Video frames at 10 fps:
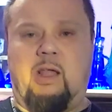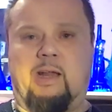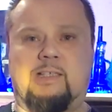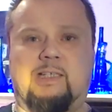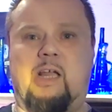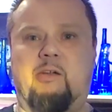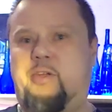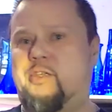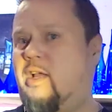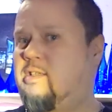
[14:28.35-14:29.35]
And as a guy who
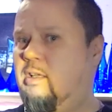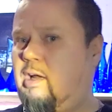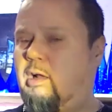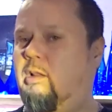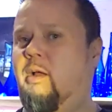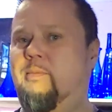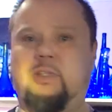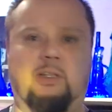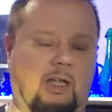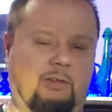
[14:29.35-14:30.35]
D Js in a lot of clubs
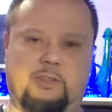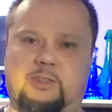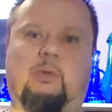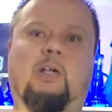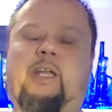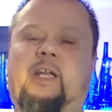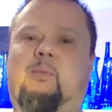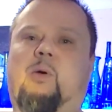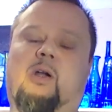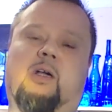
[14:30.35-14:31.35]
and lounges and martini
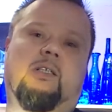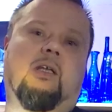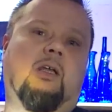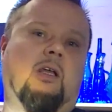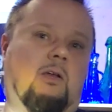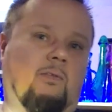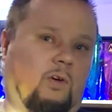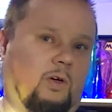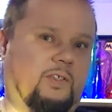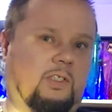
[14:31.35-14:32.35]
bars,
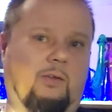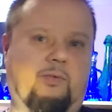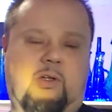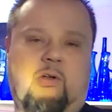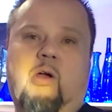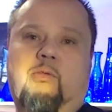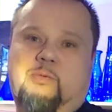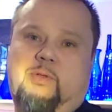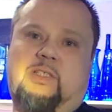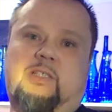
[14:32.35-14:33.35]
Verve stuff can
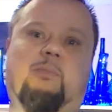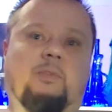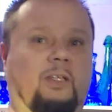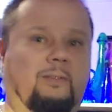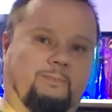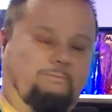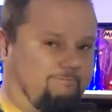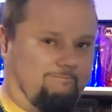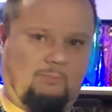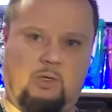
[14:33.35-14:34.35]
always be slipped
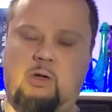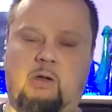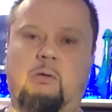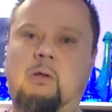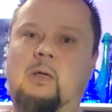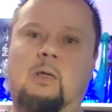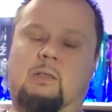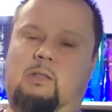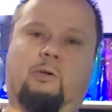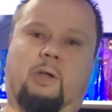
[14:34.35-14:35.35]
in. You know,
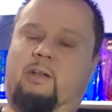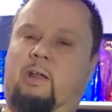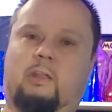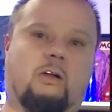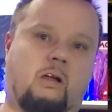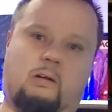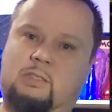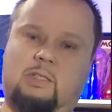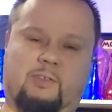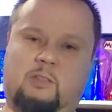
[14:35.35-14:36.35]
the Creed Taylor era
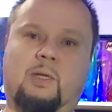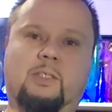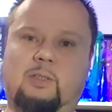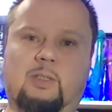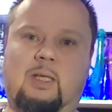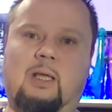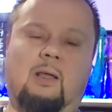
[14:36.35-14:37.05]
stuff especially.